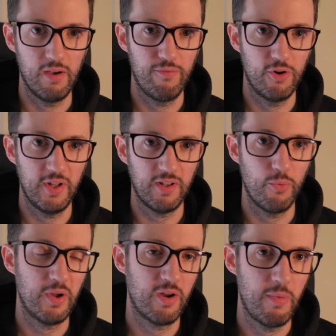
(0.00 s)
For that, I'll
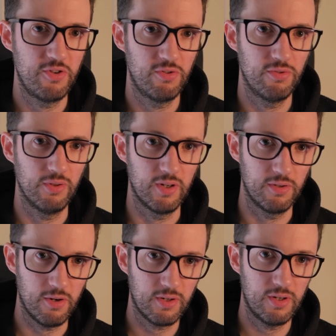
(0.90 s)
recommend you to learn
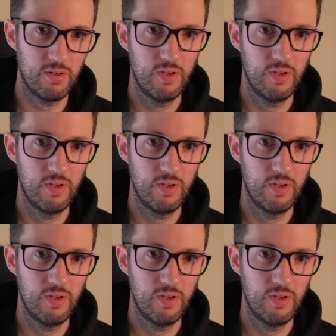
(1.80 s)
Docker,